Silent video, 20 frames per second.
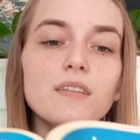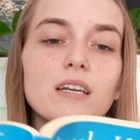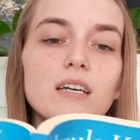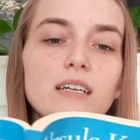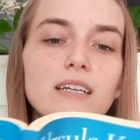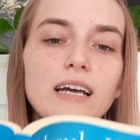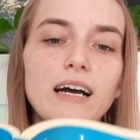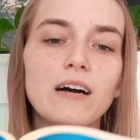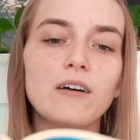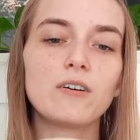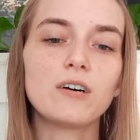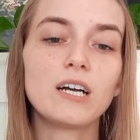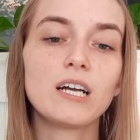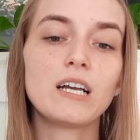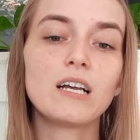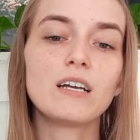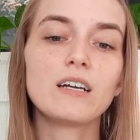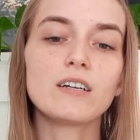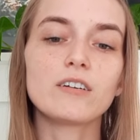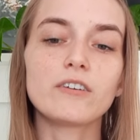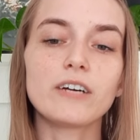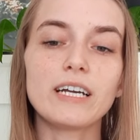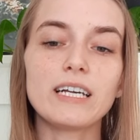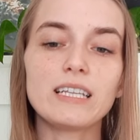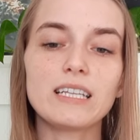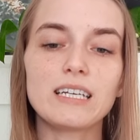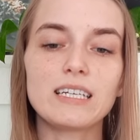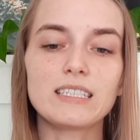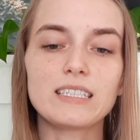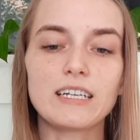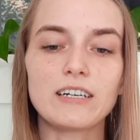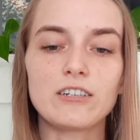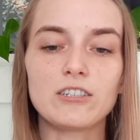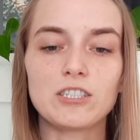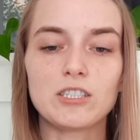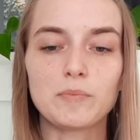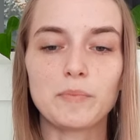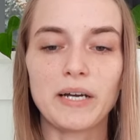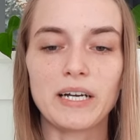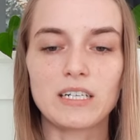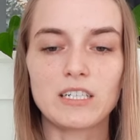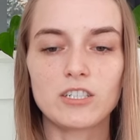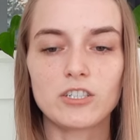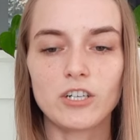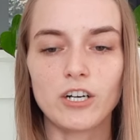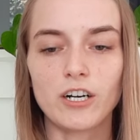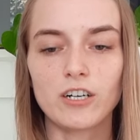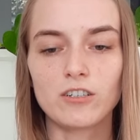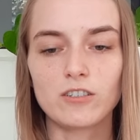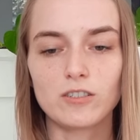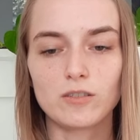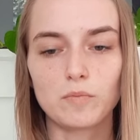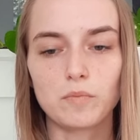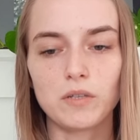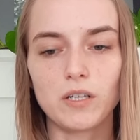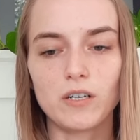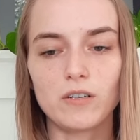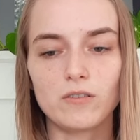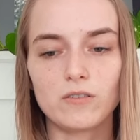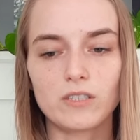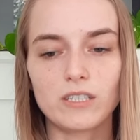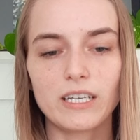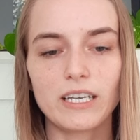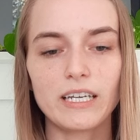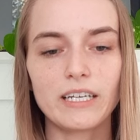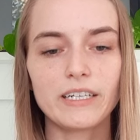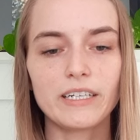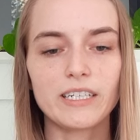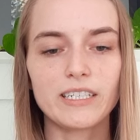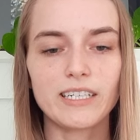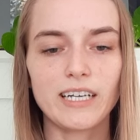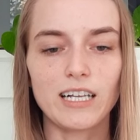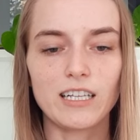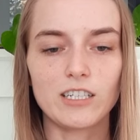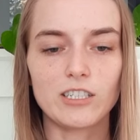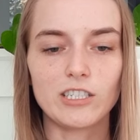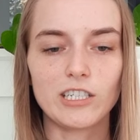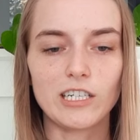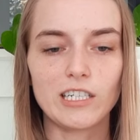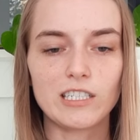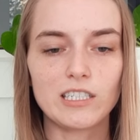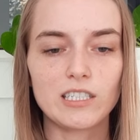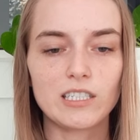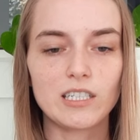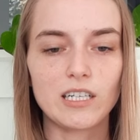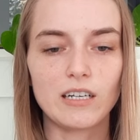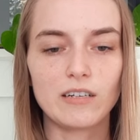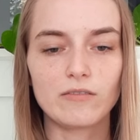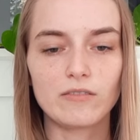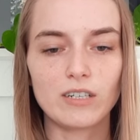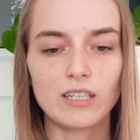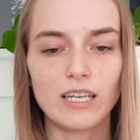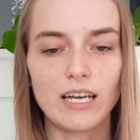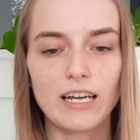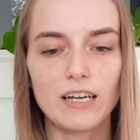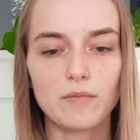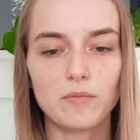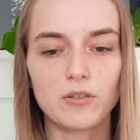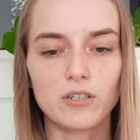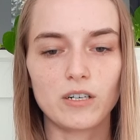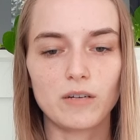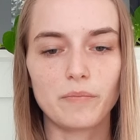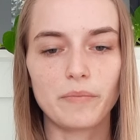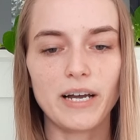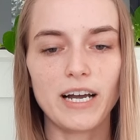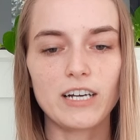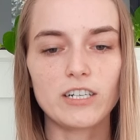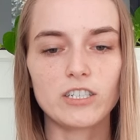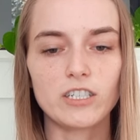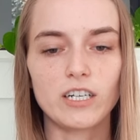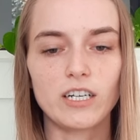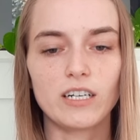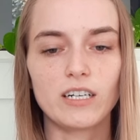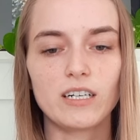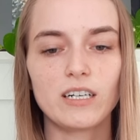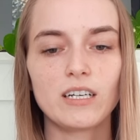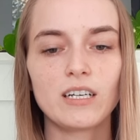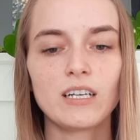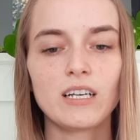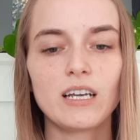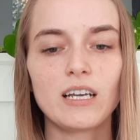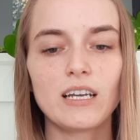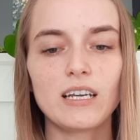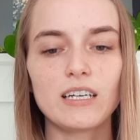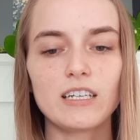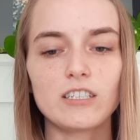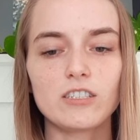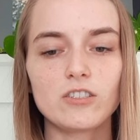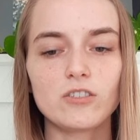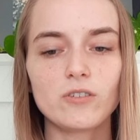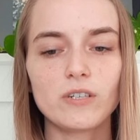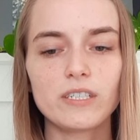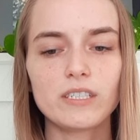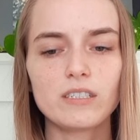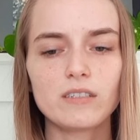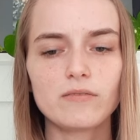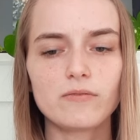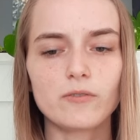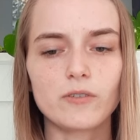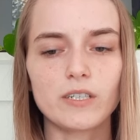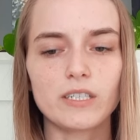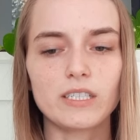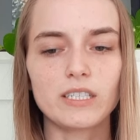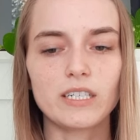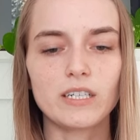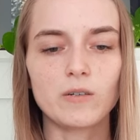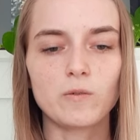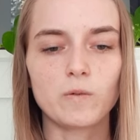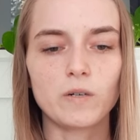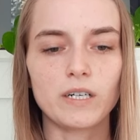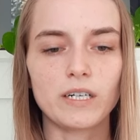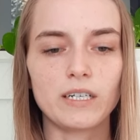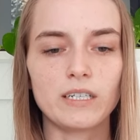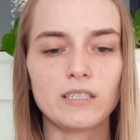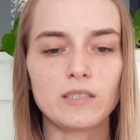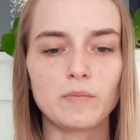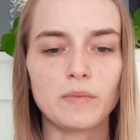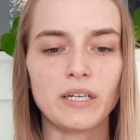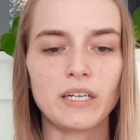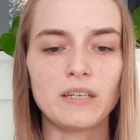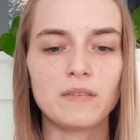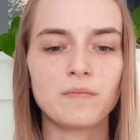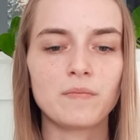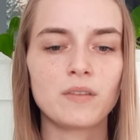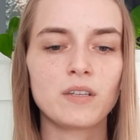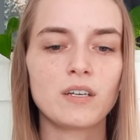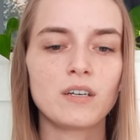Now, greatly as I respect Charles Blow's keen intelligence and reliable compassion, his choice of words here worries me.